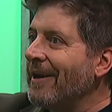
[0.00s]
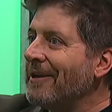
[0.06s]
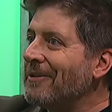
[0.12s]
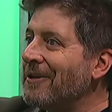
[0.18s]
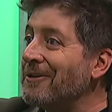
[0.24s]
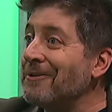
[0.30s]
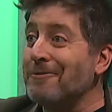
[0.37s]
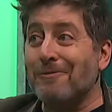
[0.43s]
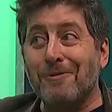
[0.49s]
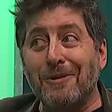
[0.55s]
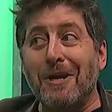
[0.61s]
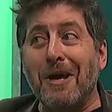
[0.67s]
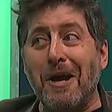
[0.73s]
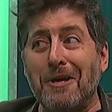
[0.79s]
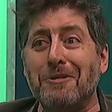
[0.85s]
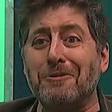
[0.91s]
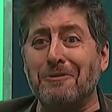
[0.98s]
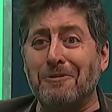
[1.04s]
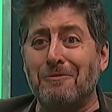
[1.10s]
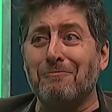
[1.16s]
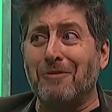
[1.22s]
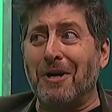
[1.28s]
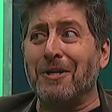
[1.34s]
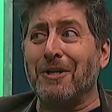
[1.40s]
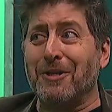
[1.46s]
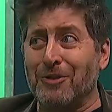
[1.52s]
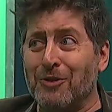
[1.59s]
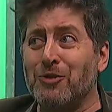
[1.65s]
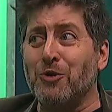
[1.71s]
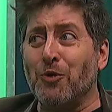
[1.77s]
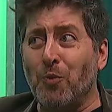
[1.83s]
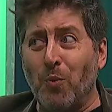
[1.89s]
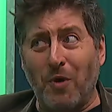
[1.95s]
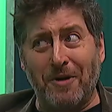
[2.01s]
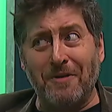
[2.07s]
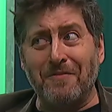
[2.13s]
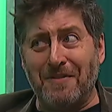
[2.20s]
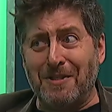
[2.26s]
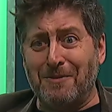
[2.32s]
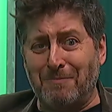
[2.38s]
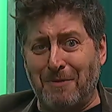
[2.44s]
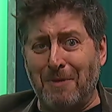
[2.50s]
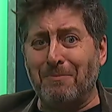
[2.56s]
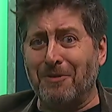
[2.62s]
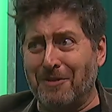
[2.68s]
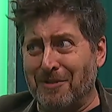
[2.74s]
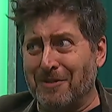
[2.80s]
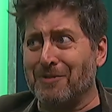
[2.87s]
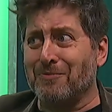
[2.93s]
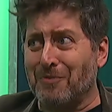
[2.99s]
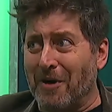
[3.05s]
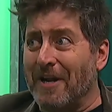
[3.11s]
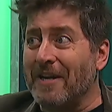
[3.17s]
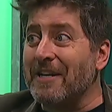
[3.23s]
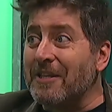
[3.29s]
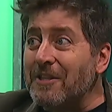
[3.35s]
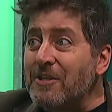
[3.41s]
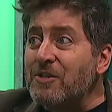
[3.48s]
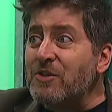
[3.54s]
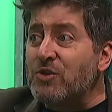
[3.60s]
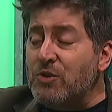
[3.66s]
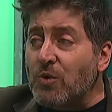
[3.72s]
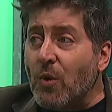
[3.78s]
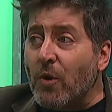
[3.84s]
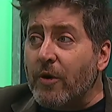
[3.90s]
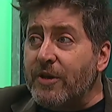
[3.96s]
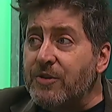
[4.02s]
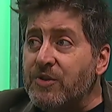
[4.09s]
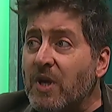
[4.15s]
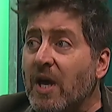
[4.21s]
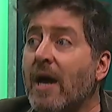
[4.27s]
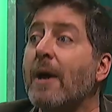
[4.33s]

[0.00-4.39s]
that you could actually run into one of these people that's writing these stories,